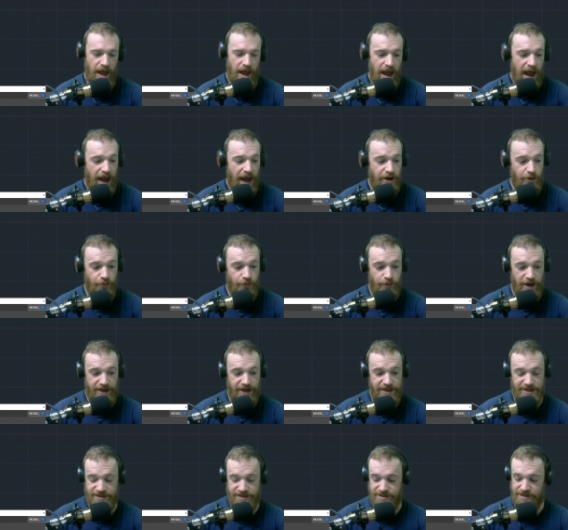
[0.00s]
And our
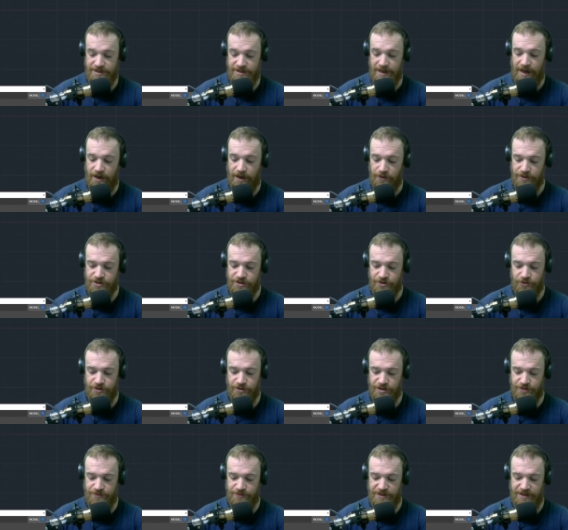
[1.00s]
radius now is
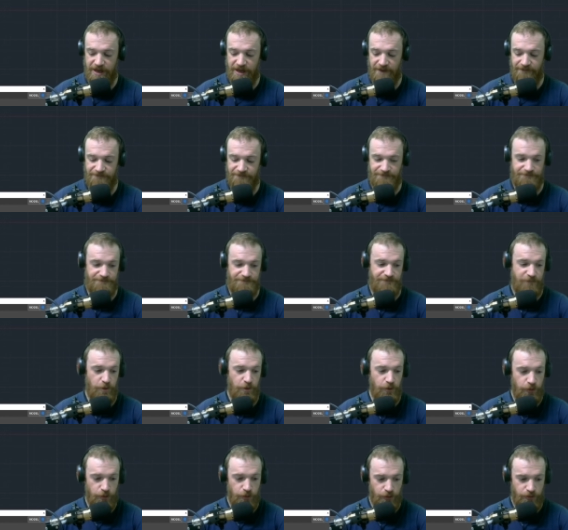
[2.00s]
going to be that
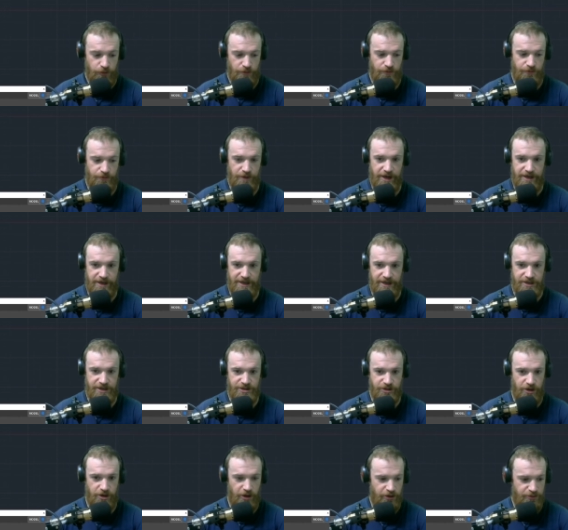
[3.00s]
full radius
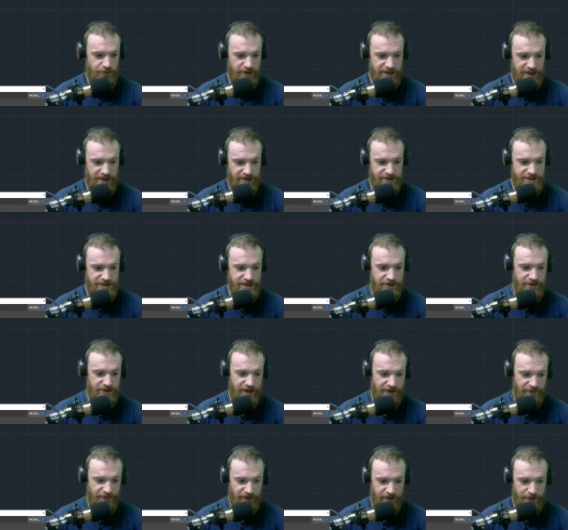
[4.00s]
all the way down to South
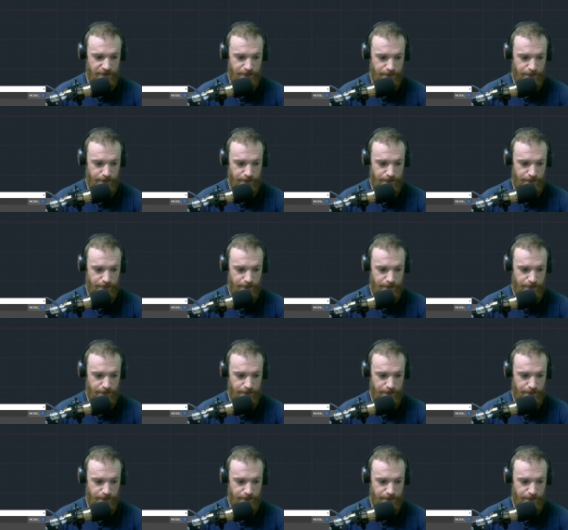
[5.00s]
Africa.